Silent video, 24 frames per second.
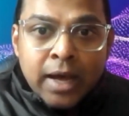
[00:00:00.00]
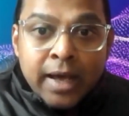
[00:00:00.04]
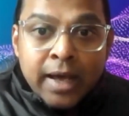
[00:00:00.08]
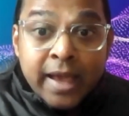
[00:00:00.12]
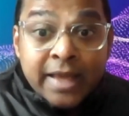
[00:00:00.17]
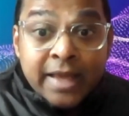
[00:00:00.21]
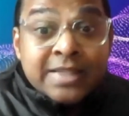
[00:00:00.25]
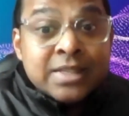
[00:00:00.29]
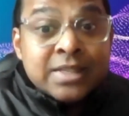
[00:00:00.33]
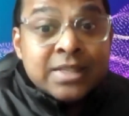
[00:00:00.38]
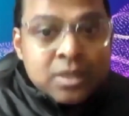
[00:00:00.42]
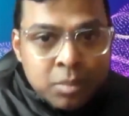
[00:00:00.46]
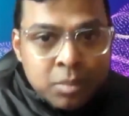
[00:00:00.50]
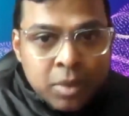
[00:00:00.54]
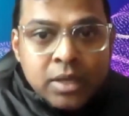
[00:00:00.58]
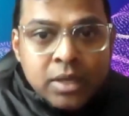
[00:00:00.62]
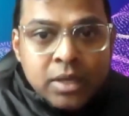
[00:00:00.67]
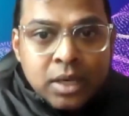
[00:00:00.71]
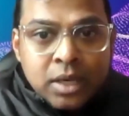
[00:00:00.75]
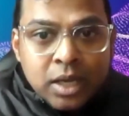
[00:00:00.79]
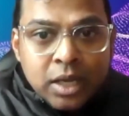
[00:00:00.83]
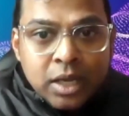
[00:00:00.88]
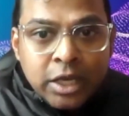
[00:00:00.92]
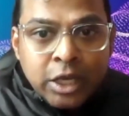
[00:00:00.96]

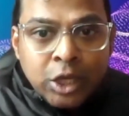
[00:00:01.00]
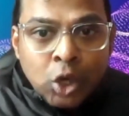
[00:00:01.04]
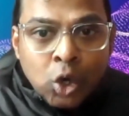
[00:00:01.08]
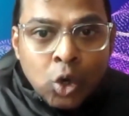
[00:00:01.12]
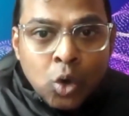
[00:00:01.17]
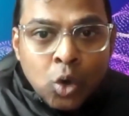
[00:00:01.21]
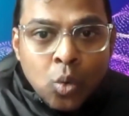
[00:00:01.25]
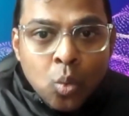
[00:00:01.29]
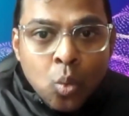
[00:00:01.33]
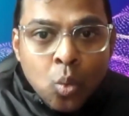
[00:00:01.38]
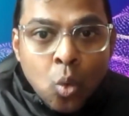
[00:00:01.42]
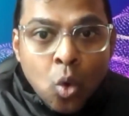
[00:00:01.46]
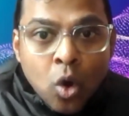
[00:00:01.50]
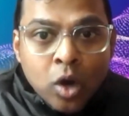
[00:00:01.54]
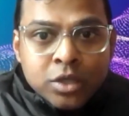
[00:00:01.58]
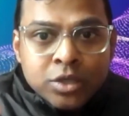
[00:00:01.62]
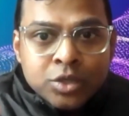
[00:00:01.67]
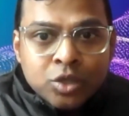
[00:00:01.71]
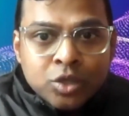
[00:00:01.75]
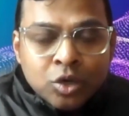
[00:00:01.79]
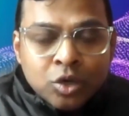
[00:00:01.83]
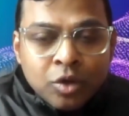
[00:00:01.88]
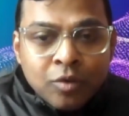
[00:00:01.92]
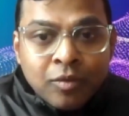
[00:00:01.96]
estimate, what
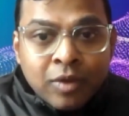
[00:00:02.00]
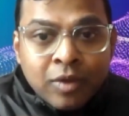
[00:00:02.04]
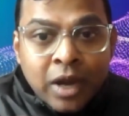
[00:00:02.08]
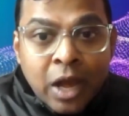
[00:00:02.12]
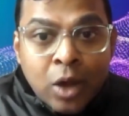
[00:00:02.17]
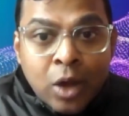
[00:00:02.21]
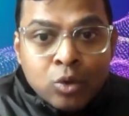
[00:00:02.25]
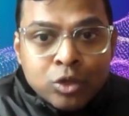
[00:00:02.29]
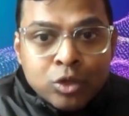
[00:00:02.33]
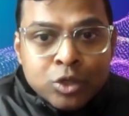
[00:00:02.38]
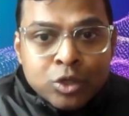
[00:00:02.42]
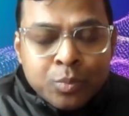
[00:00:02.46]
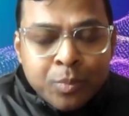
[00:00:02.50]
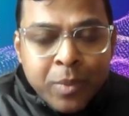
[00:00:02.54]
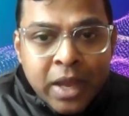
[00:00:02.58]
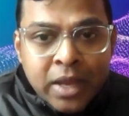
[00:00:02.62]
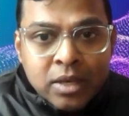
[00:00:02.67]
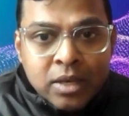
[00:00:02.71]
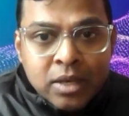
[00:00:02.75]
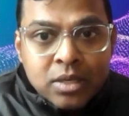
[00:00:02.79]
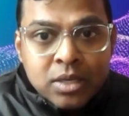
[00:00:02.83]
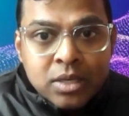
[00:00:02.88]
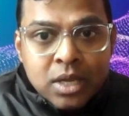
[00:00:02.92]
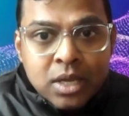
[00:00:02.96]
sort of cloud
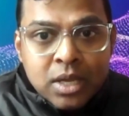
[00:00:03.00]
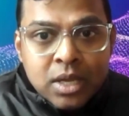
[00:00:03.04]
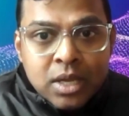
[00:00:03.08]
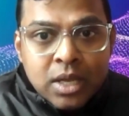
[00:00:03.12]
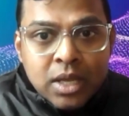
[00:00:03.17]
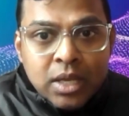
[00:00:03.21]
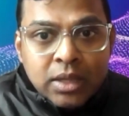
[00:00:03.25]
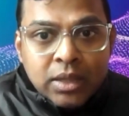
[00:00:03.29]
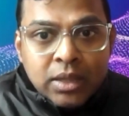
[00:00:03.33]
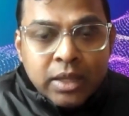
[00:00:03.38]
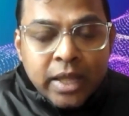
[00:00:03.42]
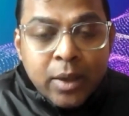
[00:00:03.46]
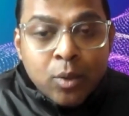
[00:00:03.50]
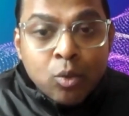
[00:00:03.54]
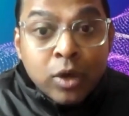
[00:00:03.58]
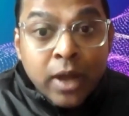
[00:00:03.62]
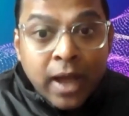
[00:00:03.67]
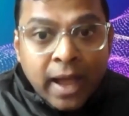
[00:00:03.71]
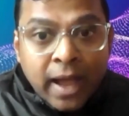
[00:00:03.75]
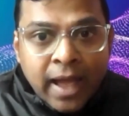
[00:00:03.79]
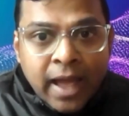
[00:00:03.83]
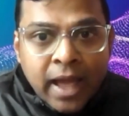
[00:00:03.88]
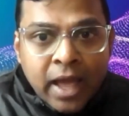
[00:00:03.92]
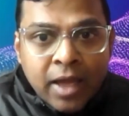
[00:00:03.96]
spend they would
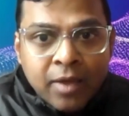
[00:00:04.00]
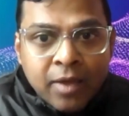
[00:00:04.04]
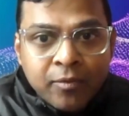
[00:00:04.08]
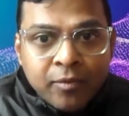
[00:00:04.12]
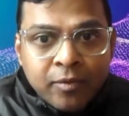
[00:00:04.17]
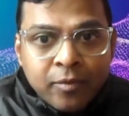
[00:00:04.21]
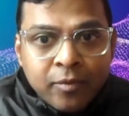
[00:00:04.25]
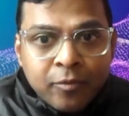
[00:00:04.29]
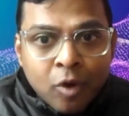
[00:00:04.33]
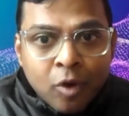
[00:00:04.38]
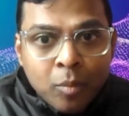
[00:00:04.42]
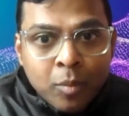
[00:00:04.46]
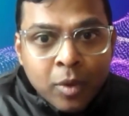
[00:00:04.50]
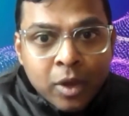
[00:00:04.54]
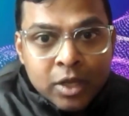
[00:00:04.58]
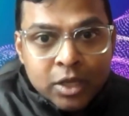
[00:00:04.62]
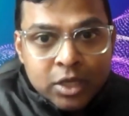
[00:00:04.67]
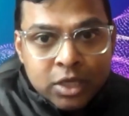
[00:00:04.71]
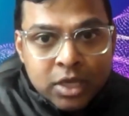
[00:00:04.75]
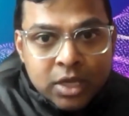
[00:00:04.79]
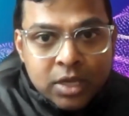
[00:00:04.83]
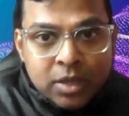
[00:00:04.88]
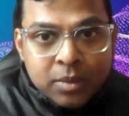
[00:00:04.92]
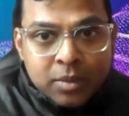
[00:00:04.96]
have from
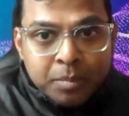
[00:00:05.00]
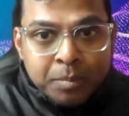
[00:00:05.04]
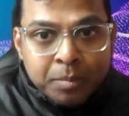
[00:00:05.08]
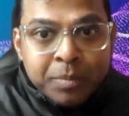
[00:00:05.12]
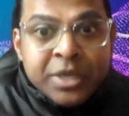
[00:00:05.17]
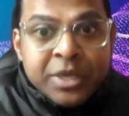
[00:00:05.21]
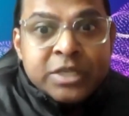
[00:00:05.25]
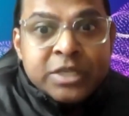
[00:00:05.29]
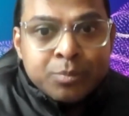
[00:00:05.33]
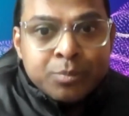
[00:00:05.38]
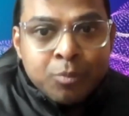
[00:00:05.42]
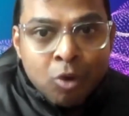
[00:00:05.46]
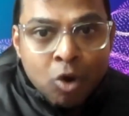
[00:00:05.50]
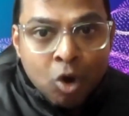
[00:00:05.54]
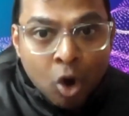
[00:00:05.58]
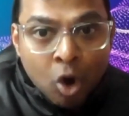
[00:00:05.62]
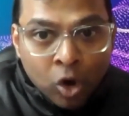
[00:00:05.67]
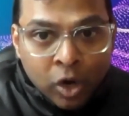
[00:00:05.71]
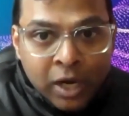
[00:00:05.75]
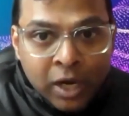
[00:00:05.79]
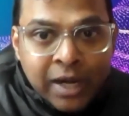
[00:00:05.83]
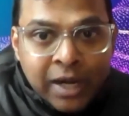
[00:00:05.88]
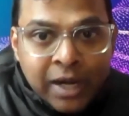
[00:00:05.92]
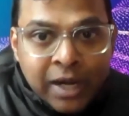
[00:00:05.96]
a bespoke
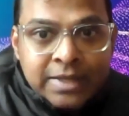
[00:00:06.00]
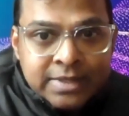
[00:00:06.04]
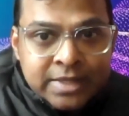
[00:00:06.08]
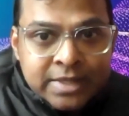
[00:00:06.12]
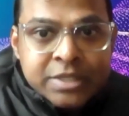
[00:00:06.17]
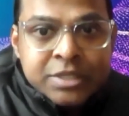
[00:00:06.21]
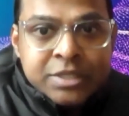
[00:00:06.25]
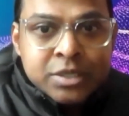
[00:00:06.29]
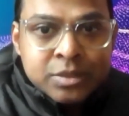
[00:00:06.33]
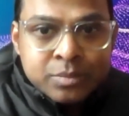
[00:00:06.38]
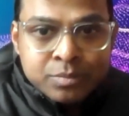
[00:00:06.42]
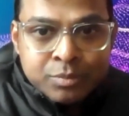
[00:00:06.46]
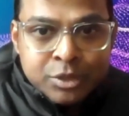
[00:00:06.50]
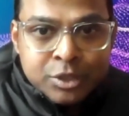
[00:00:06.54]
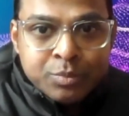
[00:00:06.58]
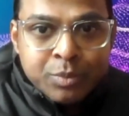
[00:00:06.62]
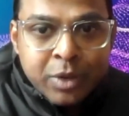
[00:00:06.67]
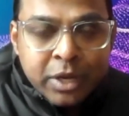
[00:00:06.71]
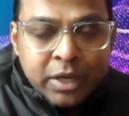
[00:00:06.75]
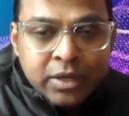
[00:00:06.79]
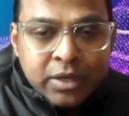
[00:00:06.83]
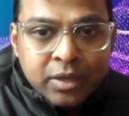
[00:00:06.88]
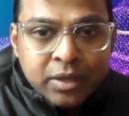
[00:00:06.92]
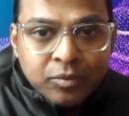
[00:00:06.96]
organization
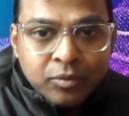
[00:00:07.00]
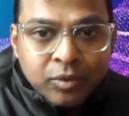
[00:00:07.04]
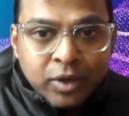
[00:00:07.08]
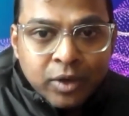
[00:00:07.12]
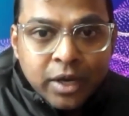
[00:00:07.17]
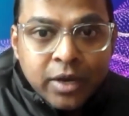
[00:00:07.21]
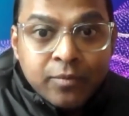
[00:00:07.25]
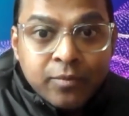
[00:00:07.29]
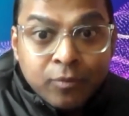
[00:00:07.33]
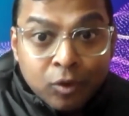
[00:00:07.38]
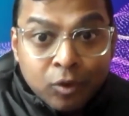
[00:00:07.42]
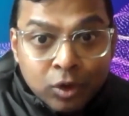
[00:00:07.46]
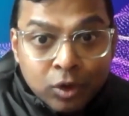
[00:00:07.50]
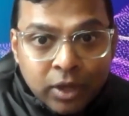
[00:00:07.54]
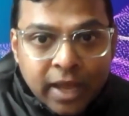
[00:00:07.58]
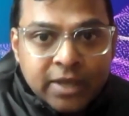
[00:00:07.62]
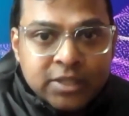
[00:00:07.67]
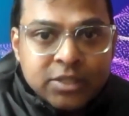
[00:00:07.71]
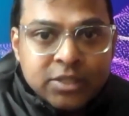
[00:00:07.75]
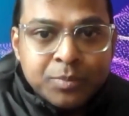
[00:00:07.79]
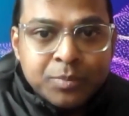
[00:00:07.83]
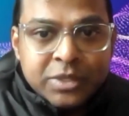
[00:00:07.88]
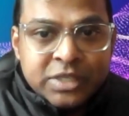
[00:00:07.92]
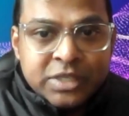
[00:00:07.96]
perspective, right, for
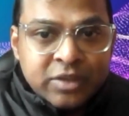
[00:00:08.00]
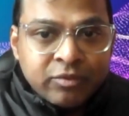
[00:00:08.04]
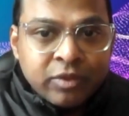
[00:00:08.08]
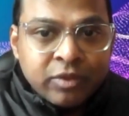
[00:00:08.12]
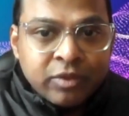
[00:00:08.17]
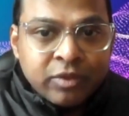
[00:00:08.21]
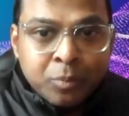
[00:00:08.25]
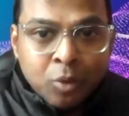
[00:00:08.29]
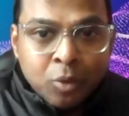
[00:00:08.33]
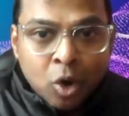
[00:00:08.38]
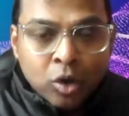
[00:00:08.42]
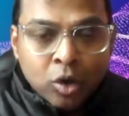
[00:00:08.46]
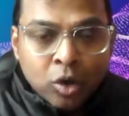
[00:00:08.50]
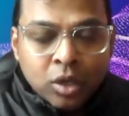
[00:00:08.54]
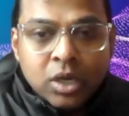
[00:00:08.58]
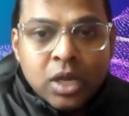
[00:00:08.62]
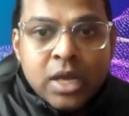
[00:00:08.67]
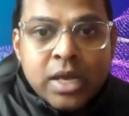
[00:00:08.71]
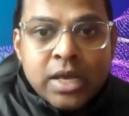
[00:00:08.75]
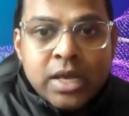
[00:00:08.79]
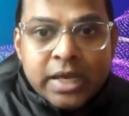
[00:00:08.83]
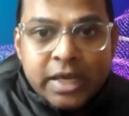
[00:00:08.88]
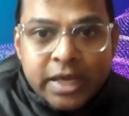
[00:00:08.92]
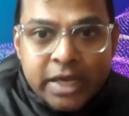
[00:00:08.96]
that specific product.